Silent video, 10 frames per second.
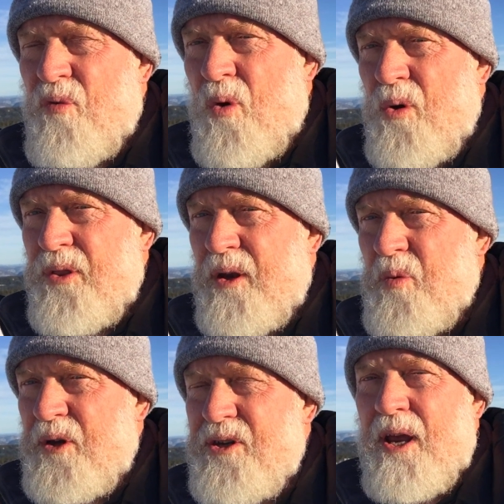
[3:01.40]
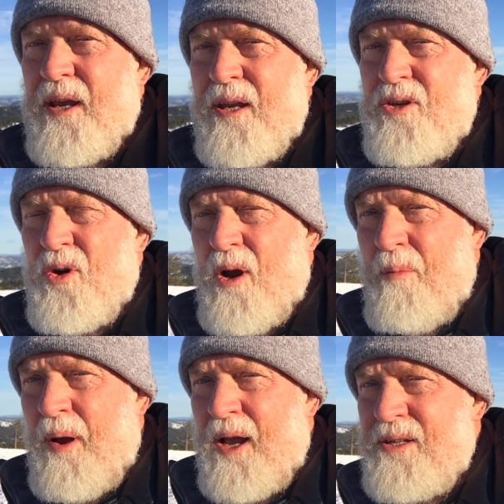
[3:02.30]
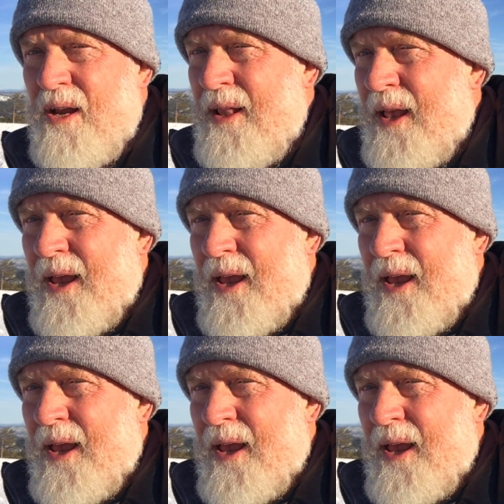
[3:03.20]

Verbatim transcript: of war that we take into our minds.